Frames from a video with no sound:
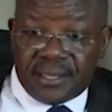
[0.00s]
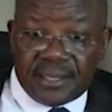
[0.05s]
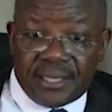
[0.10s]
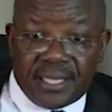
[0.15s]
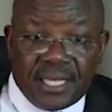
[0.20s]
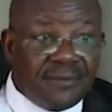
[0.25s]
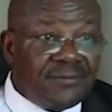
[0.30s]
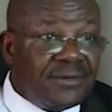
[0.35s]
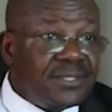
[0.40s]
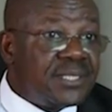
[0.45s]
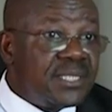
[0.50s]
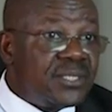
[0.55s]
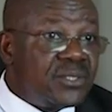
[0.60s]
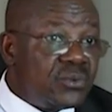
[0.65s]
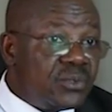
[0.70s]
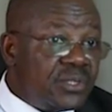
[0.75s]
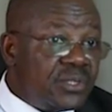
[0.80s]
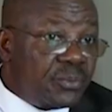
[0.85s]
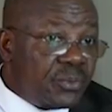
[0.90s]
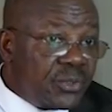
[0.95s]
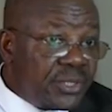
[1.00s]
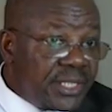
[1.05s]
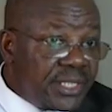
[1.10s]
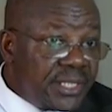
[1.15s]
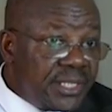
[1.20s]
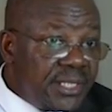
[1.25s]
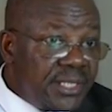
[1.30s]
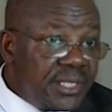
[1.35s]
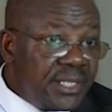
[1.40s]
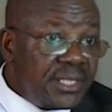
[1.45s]
They have access money
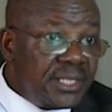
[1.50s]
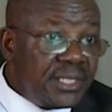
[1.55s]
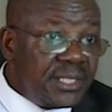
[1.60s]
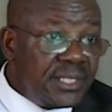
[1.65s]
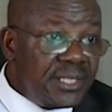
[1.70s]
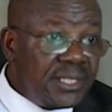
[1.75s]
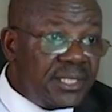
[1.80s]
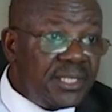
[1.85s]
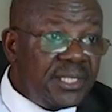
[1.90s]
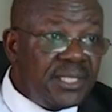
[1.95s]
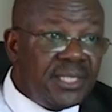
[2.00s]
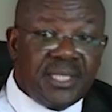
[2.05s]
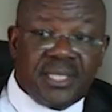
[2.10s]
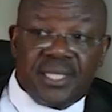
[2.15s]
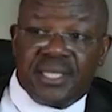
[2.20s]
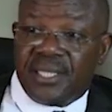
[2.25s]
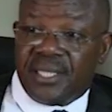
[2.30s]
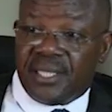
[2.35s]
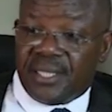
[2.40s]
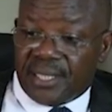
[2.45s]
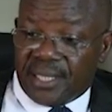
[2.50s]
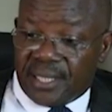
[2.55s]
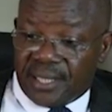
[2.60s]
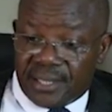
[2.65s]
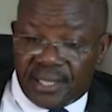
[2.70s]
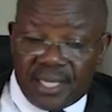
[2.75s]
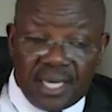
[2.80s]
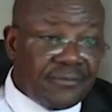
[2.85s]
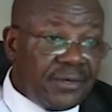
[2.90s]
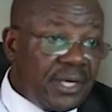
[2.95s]

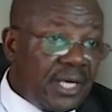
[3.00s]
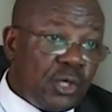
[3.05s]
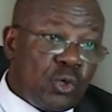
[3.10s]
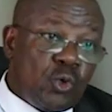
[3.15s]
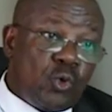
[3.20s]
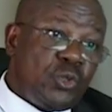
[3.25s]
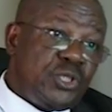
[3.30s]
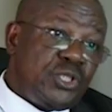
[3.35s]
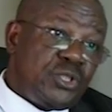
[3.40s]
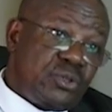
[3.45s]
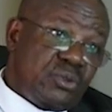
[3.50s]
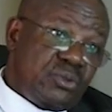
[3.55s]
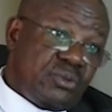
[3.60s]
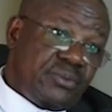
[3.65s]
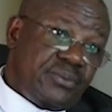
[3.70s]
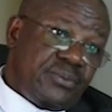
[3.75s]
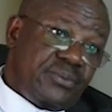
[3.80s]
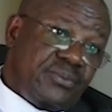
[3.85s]
and they have ego issue.